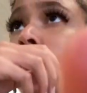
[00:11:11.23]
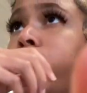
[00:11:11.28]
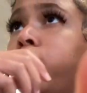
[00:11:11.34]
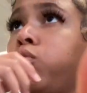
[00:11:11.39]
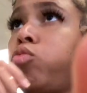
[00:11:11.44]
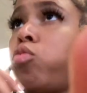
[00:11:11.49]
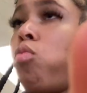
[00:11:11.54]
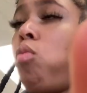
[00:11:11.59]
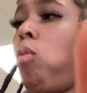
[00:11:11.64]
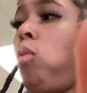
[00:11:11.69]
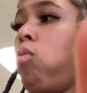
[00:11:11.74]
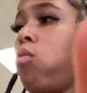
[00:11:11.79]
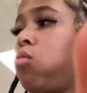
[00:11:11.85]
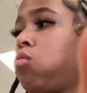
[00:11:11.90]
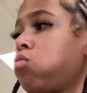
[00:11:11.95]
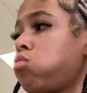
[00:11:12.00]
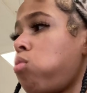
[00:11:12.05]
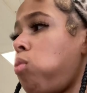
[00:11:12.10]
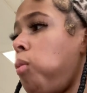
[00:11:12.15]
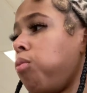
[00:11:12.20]
Yes, ma'am.
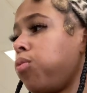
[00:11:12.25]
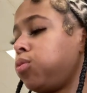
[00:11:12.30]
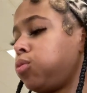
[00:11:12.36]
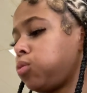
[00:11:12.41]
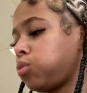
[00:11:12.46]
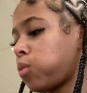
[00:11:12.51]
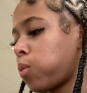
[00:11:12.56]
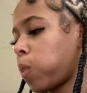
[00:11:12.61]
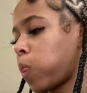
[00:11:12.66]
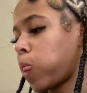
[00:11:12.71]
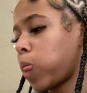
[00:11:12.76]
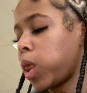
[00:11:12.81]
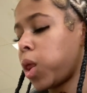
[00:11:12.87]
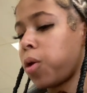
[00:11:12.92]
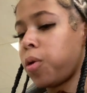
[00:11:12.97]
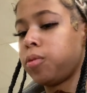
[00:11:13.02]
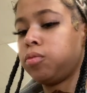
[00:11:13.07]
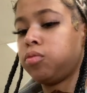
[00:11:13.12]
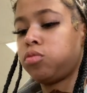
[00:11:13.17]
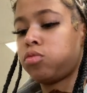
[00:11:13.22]
Come to the attendance
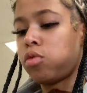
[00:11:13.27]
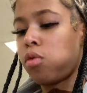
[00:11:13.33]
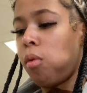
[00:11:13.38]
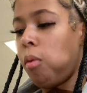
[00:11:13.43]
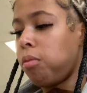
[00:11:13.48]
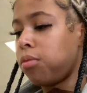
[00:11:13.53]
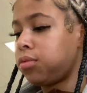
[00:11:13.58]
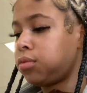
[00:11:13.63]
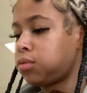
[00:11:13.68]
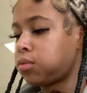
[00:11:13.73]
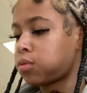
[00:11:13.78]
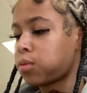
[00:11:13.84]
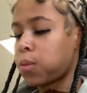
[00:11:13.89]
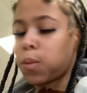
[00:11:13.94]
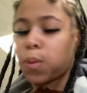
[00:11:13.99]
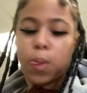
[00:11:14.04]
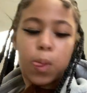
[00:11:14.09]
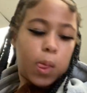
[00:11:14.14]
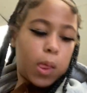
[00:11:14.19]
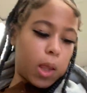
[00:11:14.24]
office. Thank you.
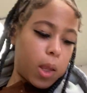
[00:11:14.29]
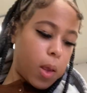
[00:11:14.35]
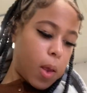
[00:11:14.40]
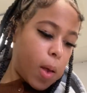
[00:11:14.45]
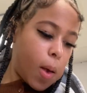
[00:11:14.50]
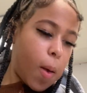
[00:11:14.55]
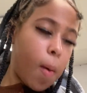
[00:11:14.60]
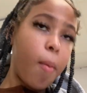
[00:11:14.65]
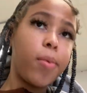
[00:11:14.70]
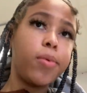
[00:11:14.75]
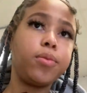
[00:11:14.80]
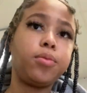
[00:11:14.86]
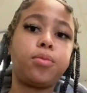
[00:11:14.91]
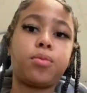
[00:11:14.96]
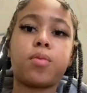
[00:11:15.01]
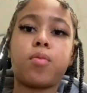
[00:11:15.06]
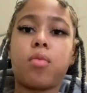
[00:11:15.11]
All right. Bye.